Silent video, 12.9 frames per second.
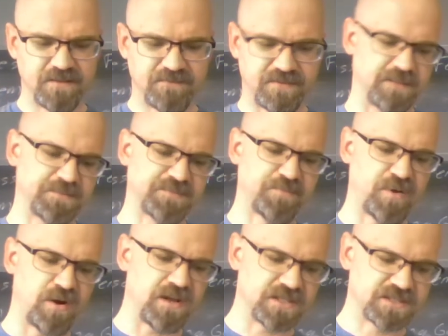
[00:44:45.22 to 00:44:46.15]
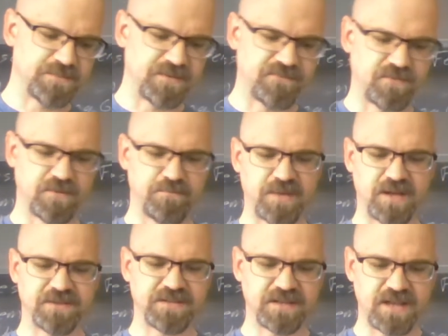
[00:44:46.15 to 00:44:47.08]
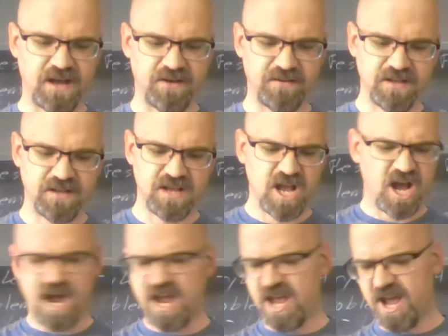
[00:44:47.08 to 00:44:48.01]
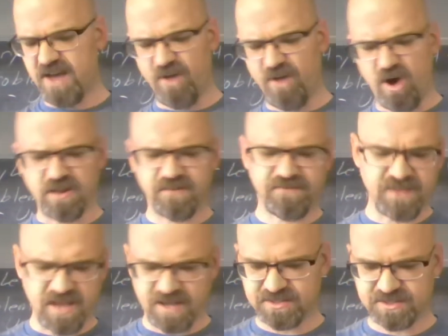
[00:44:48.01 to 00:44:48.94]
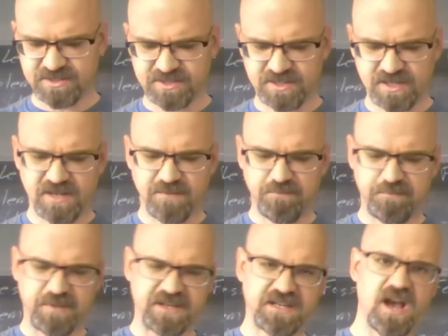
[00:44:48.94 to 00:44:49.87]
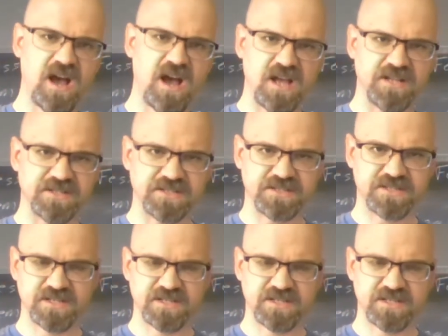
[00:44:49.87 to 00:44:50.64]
Phillips paused before belting out. I have all of this because